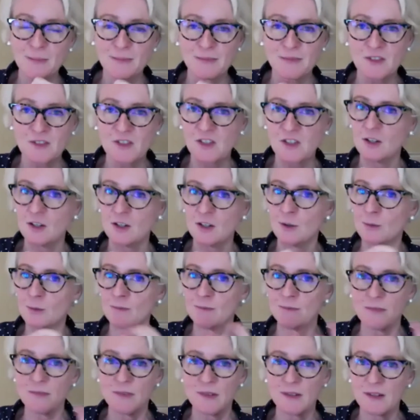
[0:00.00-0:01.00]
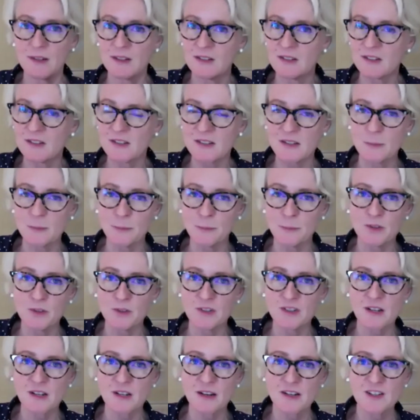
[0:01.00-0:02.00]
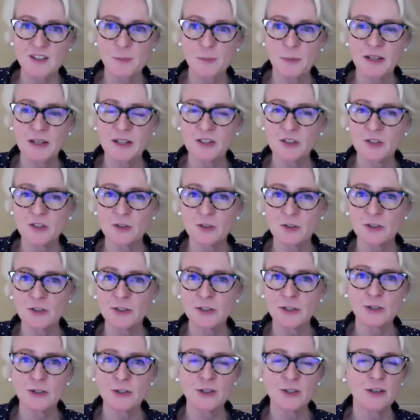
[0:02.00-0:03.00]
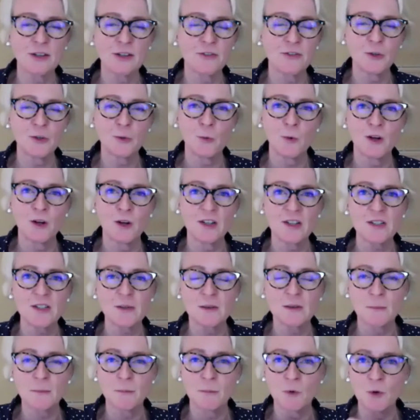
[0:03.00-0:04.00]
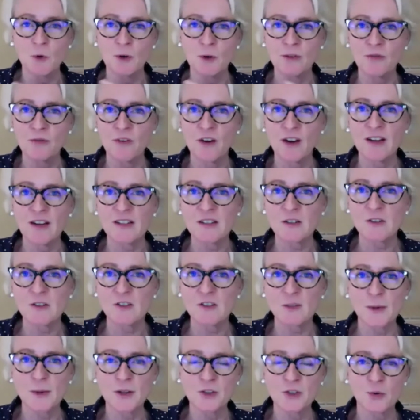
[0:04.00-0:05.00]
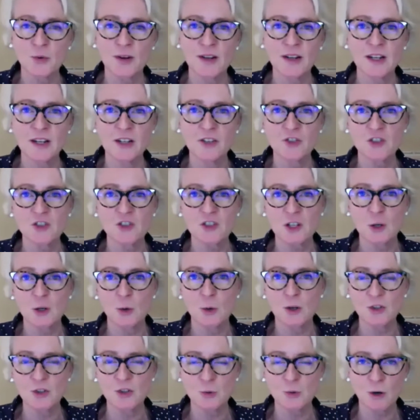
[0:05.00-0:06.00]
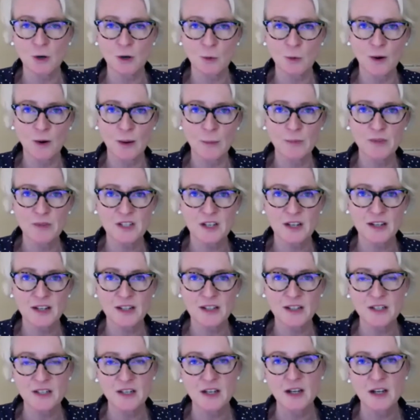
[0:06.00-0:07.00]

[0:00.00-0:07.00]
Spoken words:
So it's as simple as I explained earlier. If you want more advice on smell training, just go onto our website.